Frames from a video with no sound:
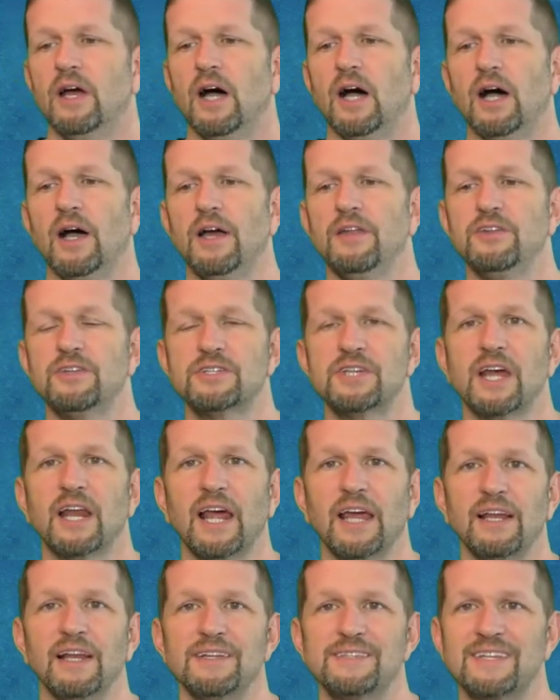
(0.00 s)
And you're saying,
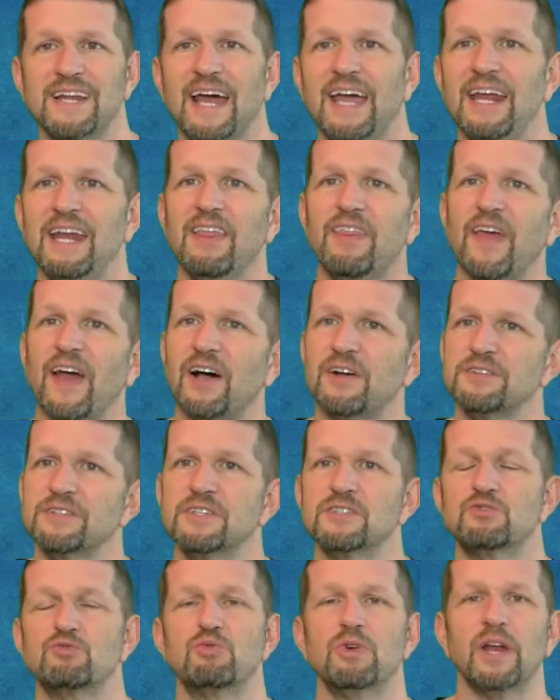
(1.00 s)
hey, listen,
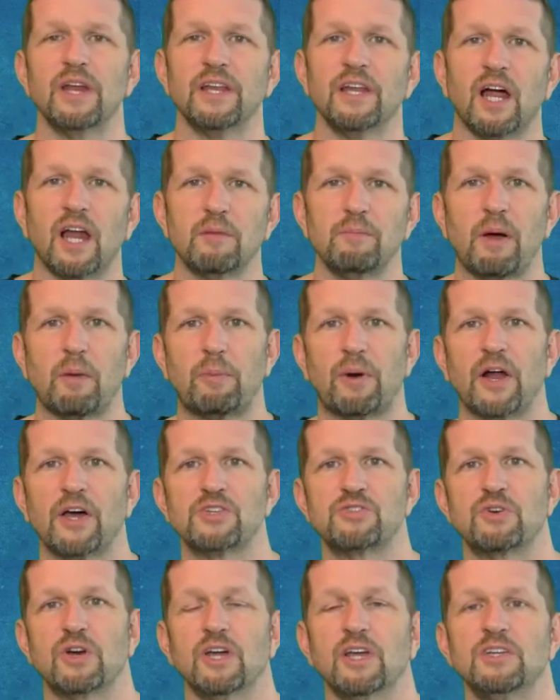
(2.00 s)
$80,000 is really not in my
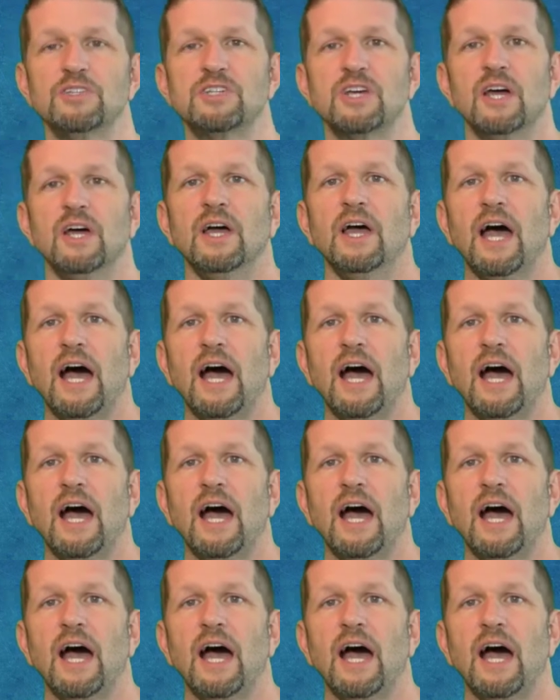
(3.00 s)
price range.